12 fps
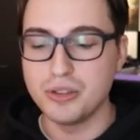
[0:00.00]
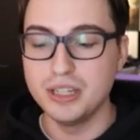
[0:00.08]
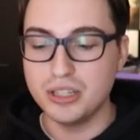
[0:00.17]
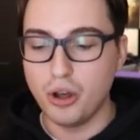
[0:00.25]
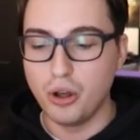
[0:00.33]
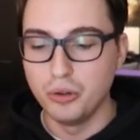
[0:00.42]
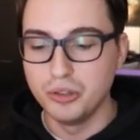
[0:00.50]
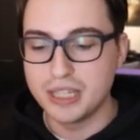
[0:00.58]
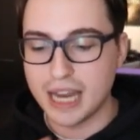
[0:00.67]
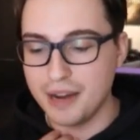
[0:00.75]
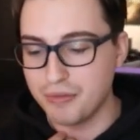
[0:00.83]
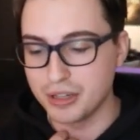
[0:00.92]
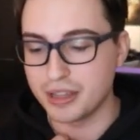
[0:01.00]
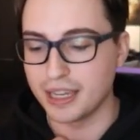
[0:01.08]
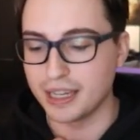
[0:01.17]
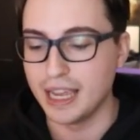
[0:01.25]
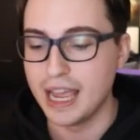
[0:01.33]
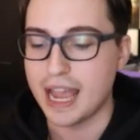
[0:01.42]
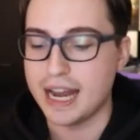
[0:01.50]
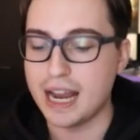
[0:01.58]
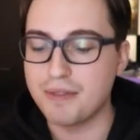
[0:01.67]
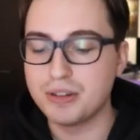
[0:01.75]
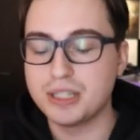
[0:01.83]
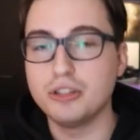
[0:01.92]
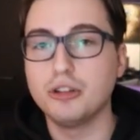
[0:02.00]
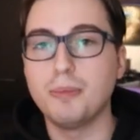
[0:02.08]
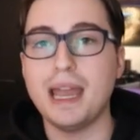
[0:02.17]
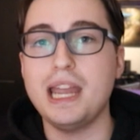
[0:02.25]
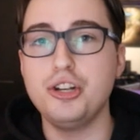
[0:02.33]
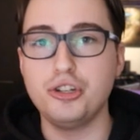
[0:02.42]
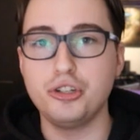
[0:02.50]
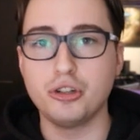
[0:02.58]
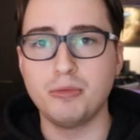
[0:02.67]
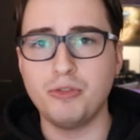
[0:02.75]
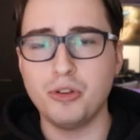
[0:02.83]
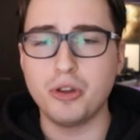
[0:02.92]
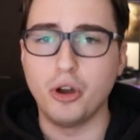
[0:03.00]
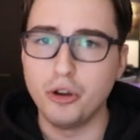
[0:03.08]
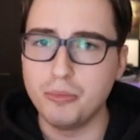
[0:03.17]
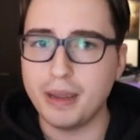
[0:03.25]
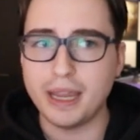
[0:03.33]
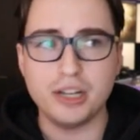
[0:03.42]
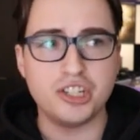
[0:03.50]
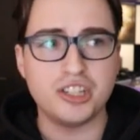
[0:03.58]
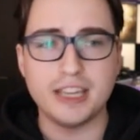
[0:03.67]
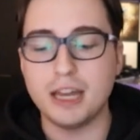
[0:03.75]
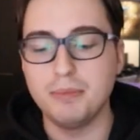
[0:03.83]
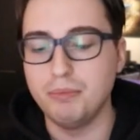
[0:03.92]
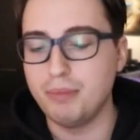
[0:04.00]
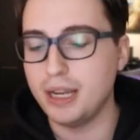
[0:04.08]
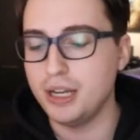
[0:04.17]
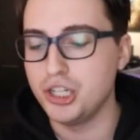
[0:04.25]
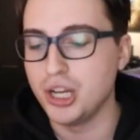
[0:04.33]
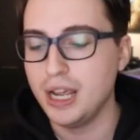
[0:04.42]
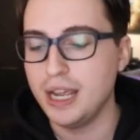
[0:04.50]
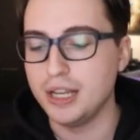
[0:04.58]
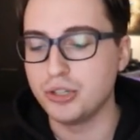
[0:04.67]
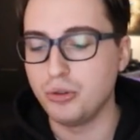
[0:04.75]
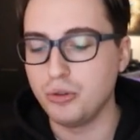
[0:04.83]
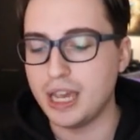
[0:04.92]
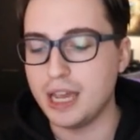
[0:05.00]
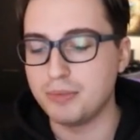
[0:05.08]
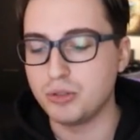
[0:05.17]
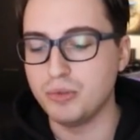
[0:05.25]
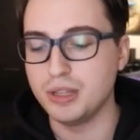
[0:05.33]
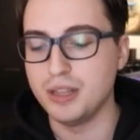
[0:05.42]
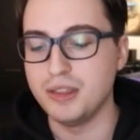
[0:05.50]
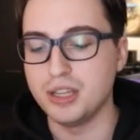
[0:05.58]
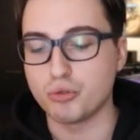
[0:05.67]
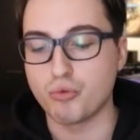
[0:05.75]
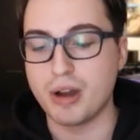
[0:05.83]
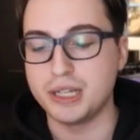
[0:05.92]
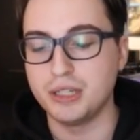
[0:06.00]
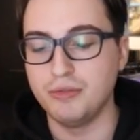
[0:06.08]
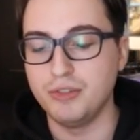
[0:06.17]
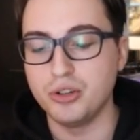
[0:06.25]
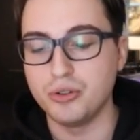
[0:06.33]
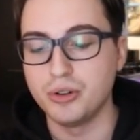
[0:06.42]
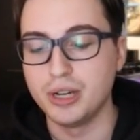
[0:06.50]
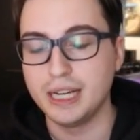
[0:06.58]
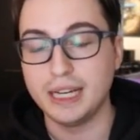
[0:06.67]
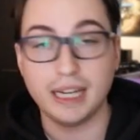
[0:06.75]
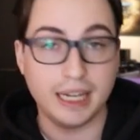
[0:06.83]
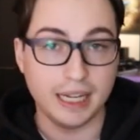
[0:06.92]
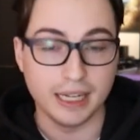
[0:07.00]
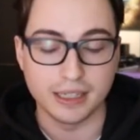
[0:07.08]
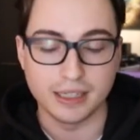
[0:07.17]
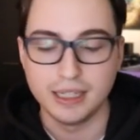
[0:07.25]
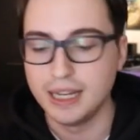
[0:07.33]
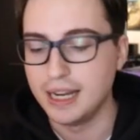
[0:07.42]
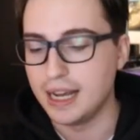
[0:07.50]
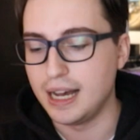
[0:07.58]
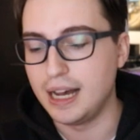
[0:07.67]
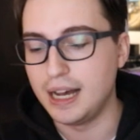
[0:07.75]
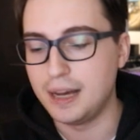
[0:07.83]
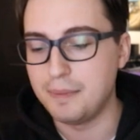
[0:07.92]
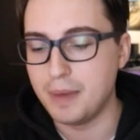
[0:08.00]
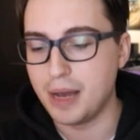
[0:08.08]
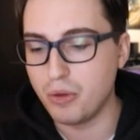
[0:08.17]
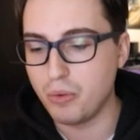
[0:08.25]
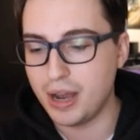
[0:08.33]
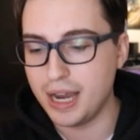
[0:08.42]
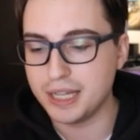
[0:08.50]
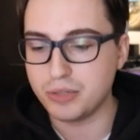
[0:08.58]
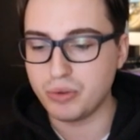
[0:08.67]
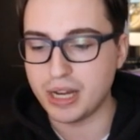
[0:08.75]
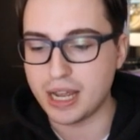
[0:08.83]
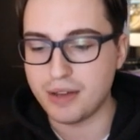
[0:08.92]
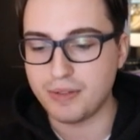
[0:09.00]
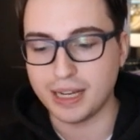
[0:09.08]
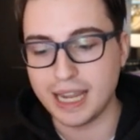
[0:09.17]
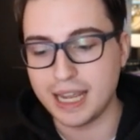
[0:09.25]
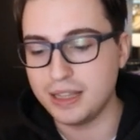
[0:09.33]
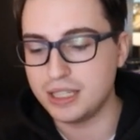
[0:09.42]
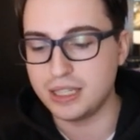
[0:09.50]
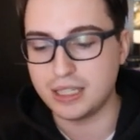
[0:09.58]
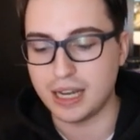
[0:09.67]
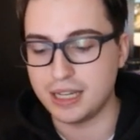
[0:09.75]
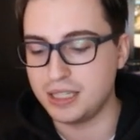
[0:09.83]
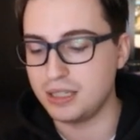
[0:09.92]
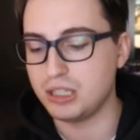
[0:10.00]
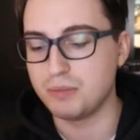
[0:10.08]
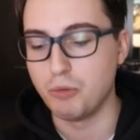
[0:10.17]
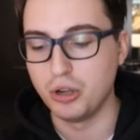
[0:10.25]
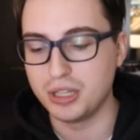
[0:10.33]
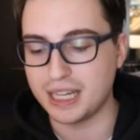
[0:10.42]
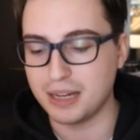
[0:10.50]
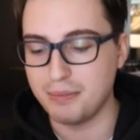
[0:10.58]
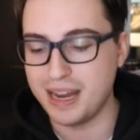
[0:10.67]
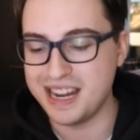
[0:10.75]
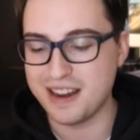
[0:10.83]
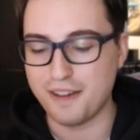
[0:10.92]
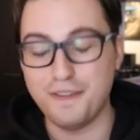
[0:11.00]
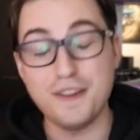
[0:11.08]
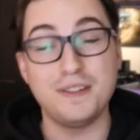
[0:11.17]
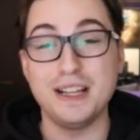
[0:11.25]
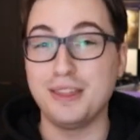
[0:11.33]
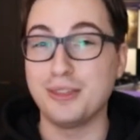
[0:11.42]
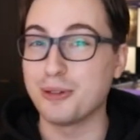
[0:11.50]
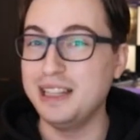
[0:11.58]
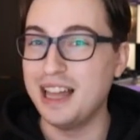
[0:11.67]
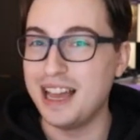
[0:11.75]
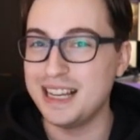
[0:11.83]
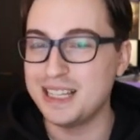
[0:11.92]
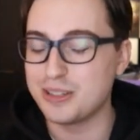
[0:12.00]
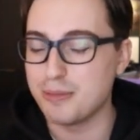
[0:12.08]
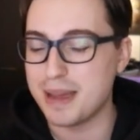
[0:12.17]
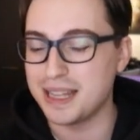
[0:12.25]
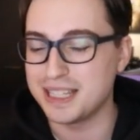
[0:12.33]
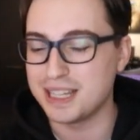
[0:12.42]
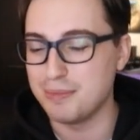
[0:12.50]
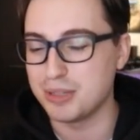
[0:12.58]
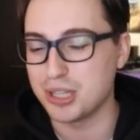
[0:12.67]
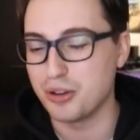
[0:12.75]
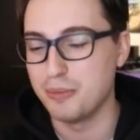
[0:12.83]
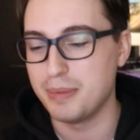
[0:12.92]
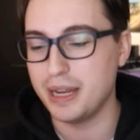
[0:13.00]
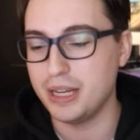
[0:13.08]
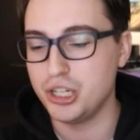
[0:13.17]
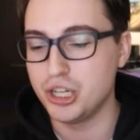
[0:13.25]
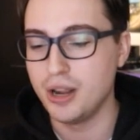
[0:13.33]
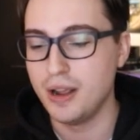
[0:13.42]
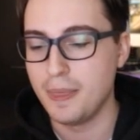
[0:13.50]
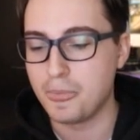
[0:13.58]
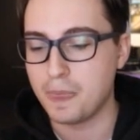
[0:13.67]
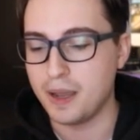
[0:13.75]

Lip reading: So this holds everything, and every single page you saw before, the home page, the admin page, is all kept within this router view here. Otherwise, we have, again, this is as small as I can make it, 53 lines, so about the same as the home page.